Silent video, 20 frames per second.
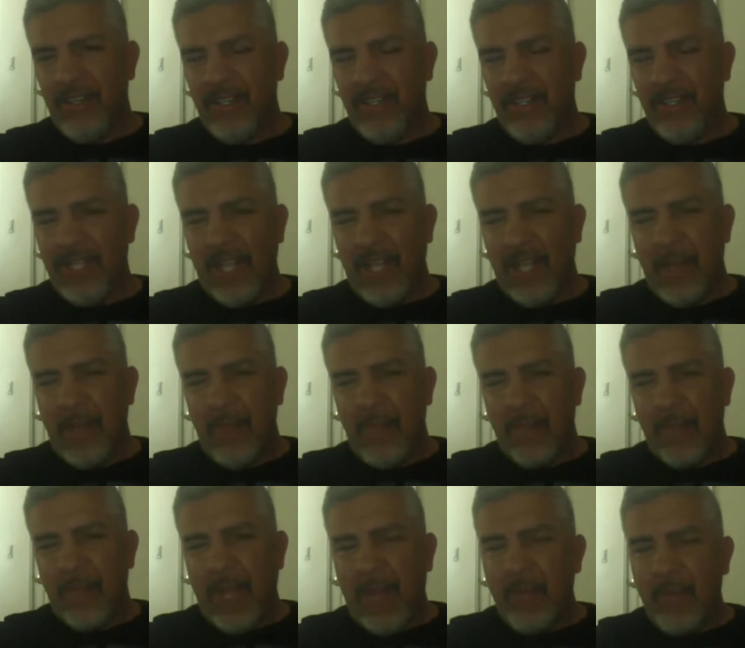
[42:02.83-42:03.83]
It's
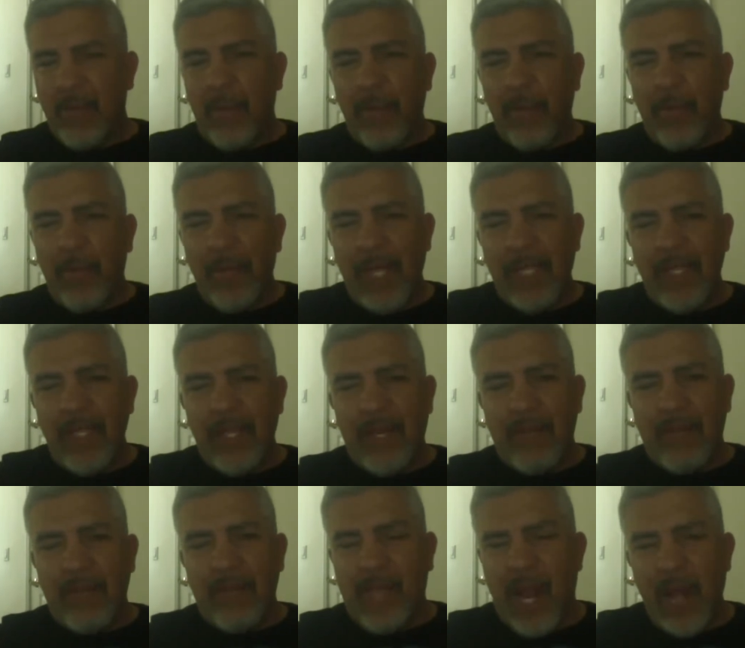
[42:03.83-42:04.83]
like I'm
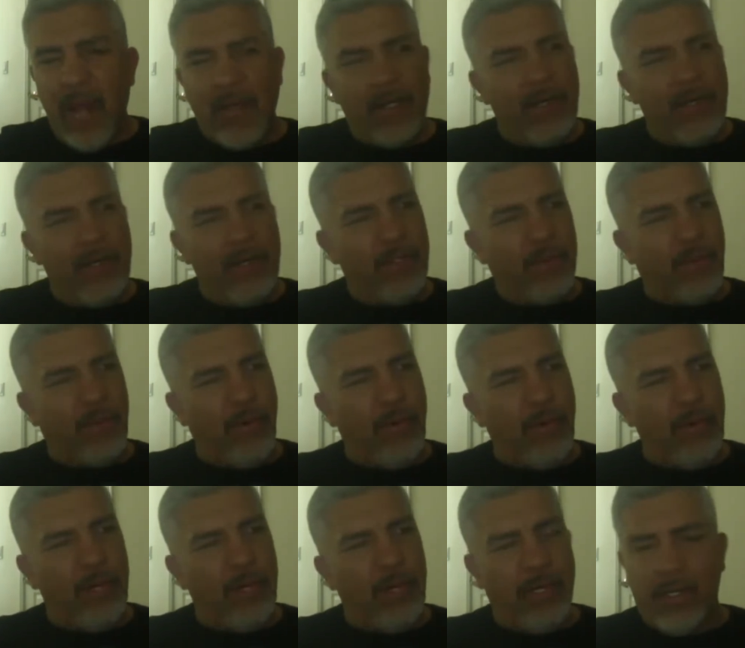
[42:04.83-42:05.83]
complaining that I'm tired of the
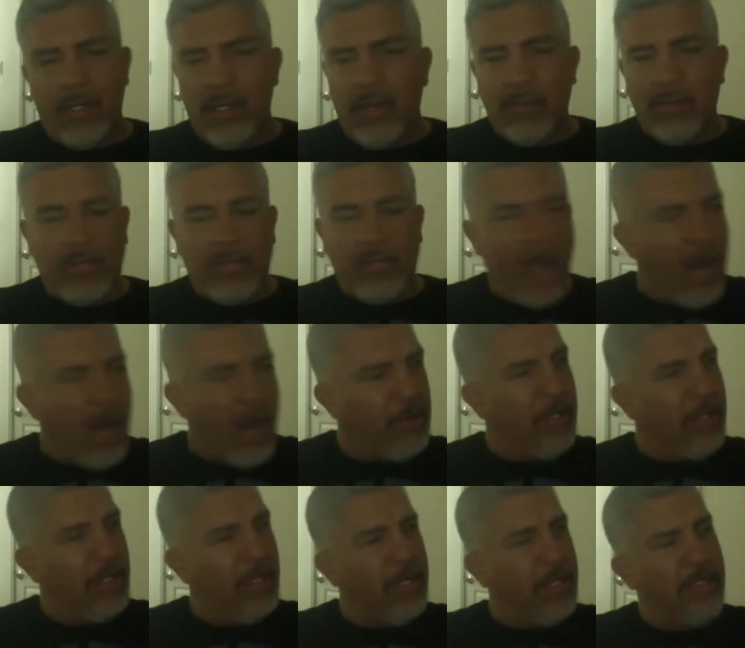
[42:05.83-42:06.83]
sport. I'm
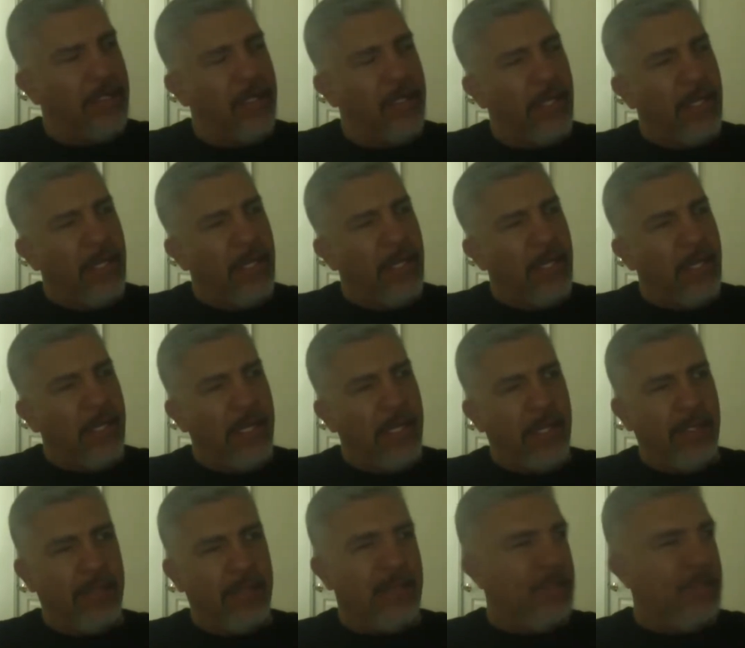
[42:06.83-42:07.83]
tired of this.
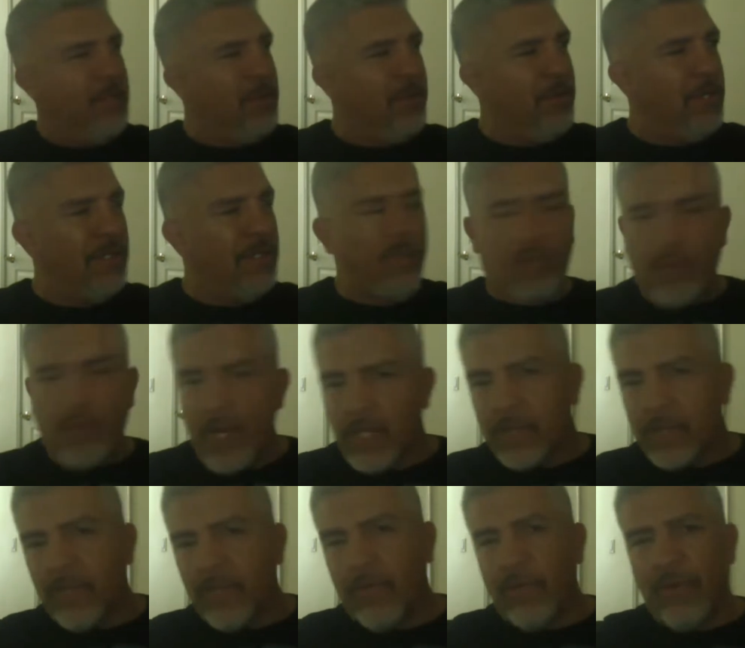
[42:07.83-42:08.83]
And, it's
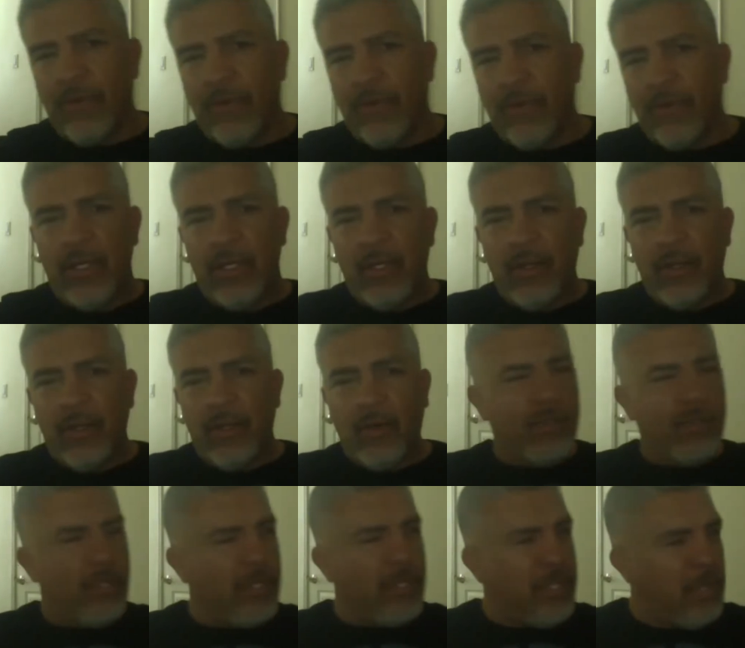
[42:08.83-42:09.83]
stressful
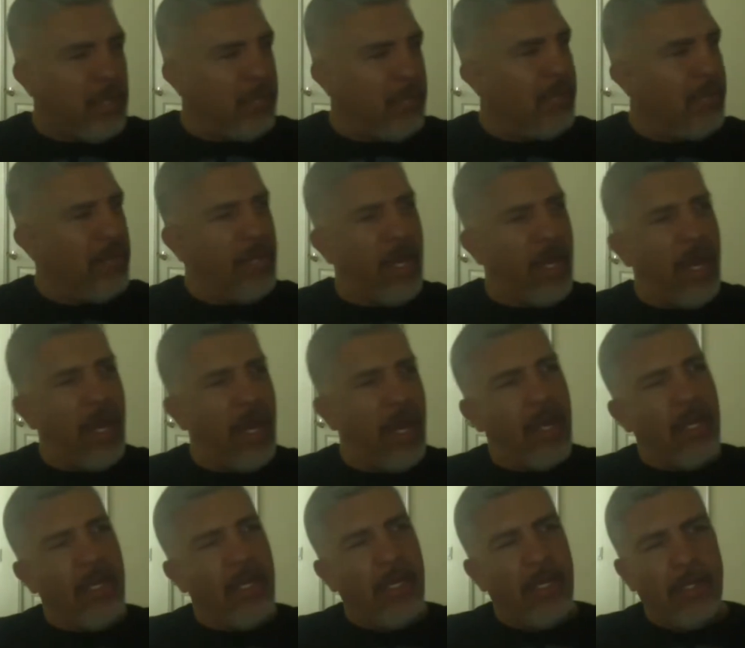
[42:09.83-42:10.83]
going to the gym every
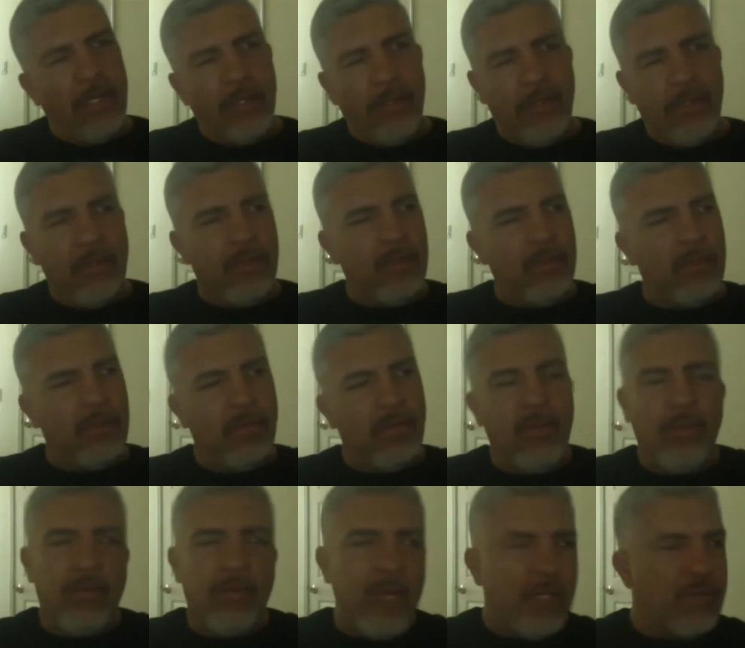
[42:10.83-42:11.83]
day,
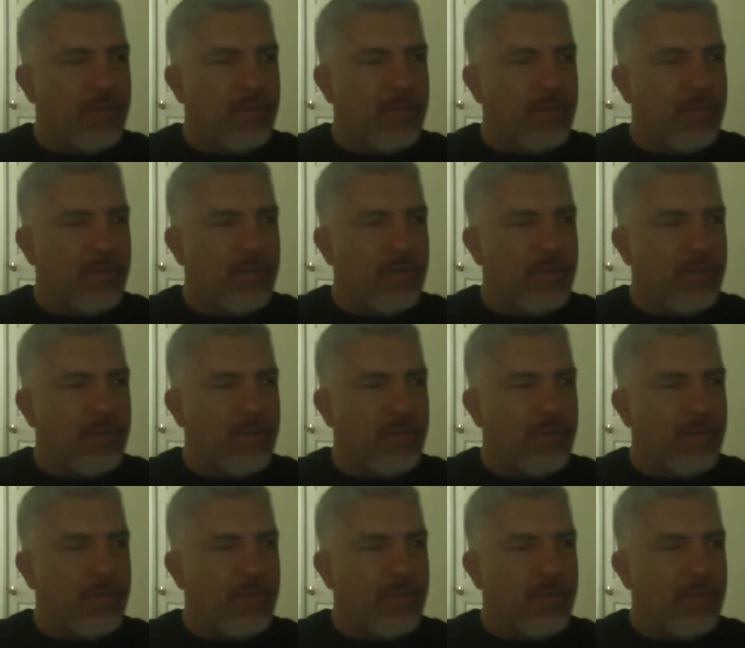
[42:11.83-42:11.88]
doing